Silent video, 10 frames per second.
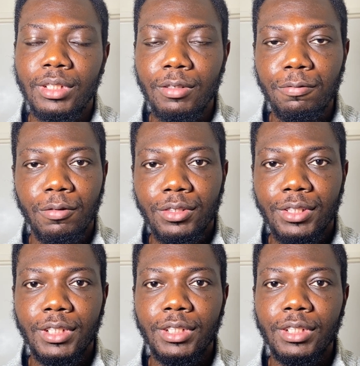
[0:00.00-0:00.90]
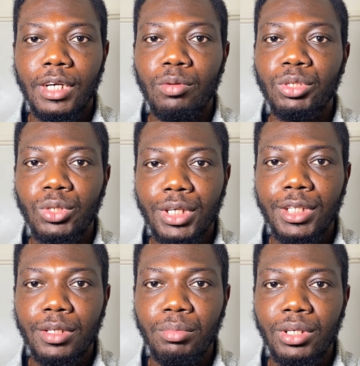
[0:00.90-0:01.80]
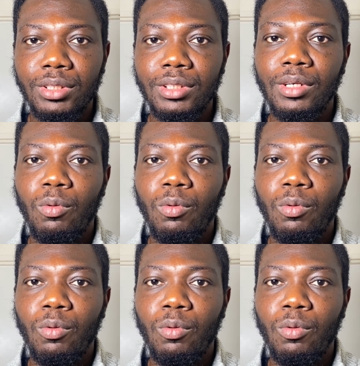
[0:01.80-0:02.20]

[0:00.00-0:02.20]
The first thing I'll be talking about